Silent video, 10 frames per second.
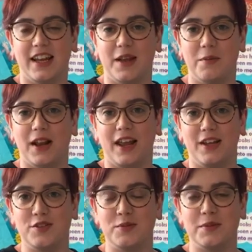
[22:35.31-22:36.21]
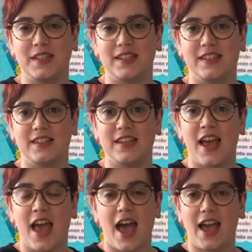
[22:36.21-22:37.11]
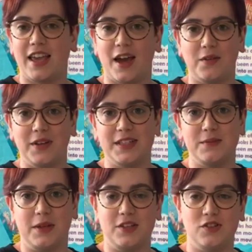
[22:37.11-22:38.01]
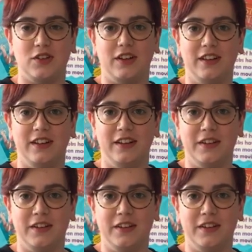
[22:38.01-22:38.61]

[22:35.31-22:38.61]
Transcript: and I'm a classroom assistant. I can't wait to meet you all.